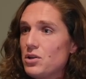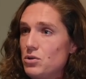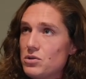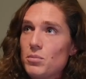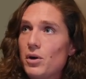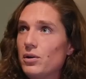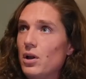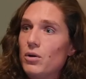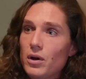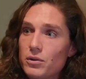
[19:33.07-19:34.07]
I'll do some
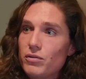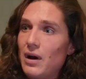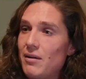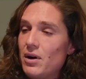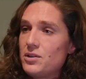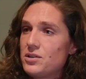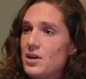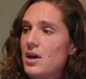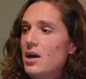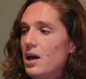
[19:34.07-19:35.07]
underload. I'll do five ounce
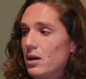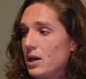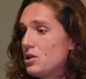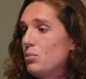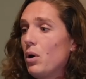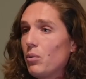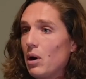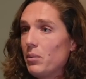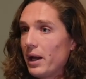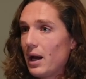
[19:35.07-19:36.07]
and I'll get to the point where
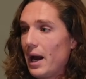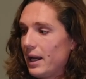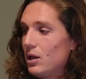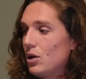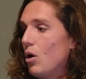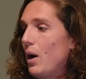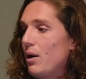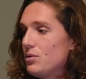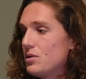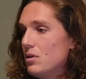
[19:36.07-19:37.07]
I'm like, I can go
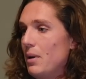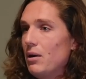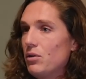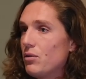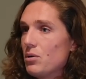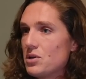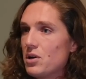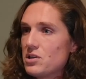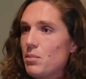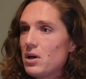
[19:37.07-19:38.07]
out to the mound and throw as
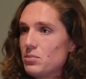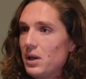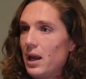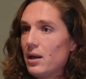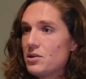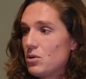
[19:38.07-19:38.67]
hard as I possibly can. Really?